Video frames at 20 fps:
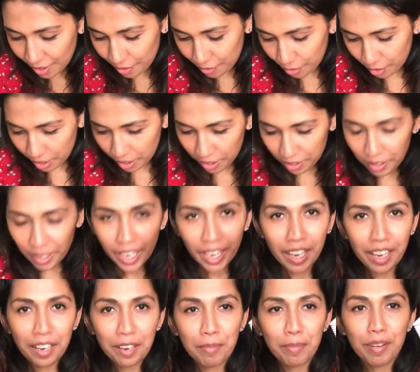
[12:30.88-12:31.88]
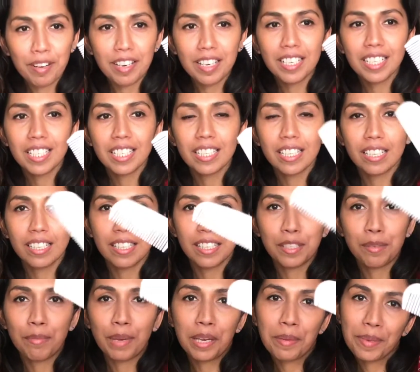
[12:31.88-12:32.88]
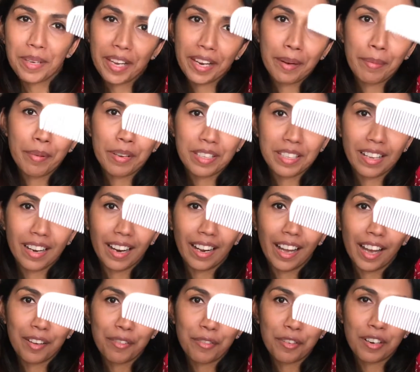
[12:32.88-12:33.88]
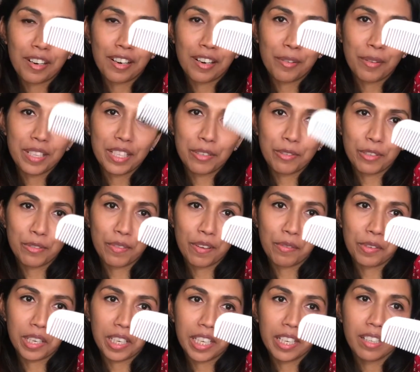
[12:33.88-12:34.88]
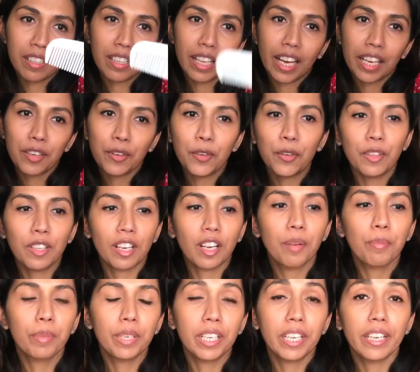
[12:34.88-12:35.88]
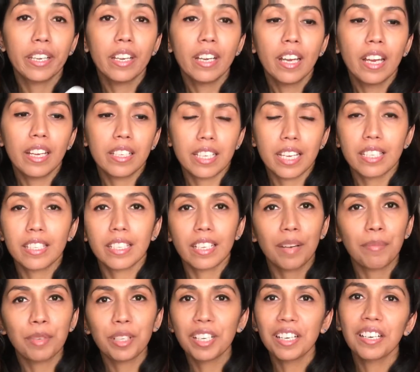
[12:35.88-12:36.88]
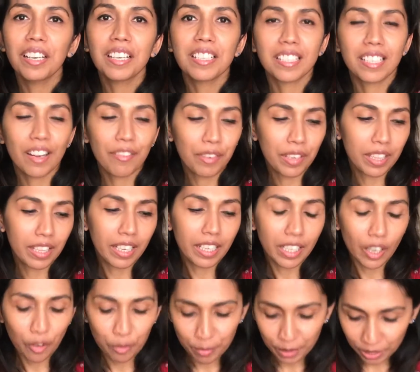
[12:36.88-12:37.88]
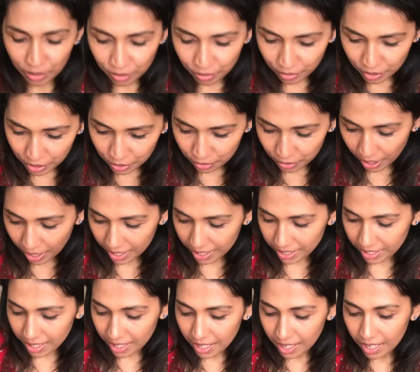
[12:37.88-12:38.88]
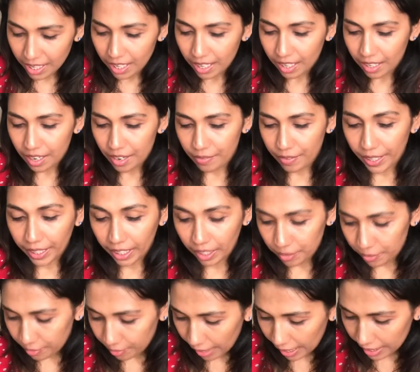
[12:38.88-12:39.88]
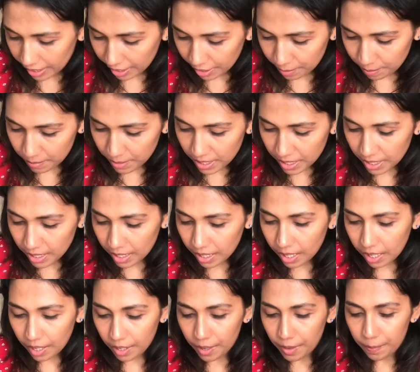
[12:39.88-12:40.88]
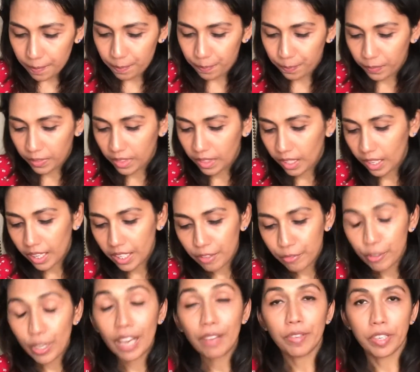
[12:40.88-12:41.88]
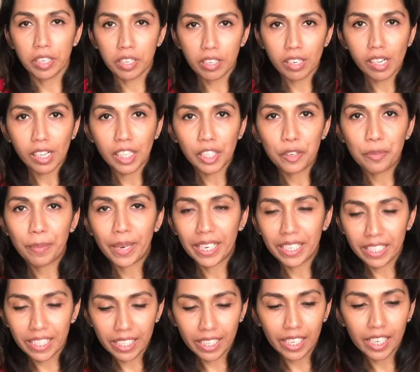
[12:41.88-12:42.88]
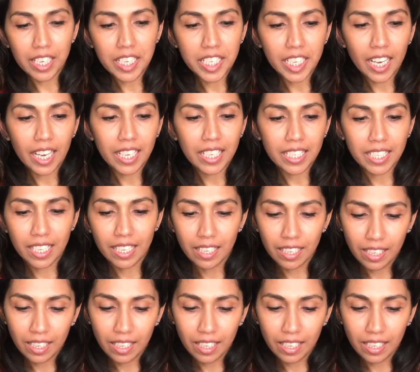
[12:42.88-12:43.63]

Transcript: For her hairbrush, this is a baby hairbrush that I got for her when she was very little. I don't know the company. As I said, I'm going to list everything down below for you guys if I can find them. And if you have a girl, you might need hair ties.